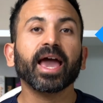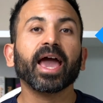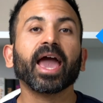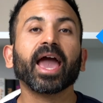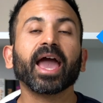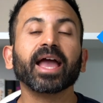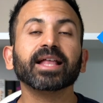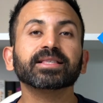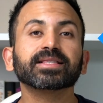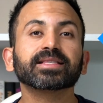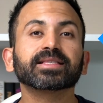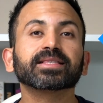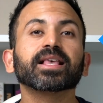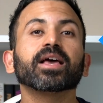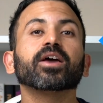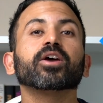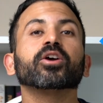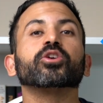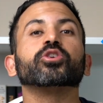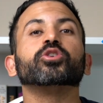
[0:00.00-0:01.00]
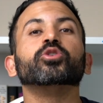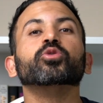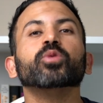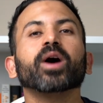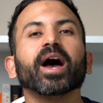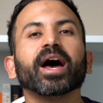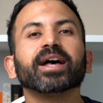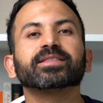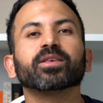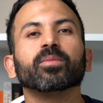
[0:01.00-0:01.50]
Hence, you
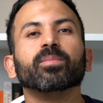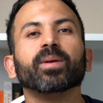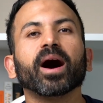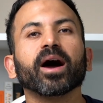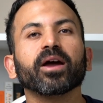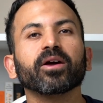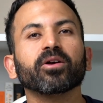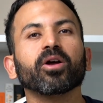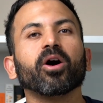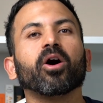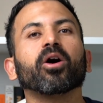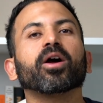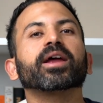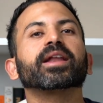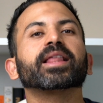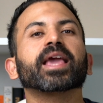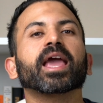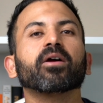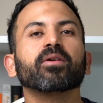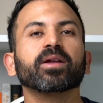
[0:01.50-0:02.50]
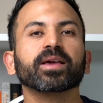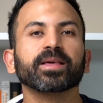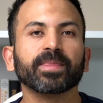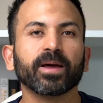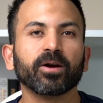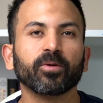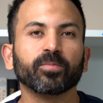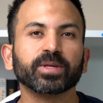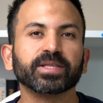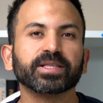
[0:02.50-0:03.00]
as a buyer are inheriting
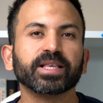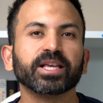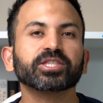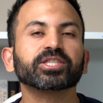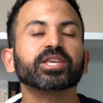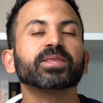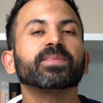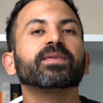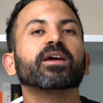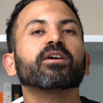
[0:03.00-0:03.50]
their position,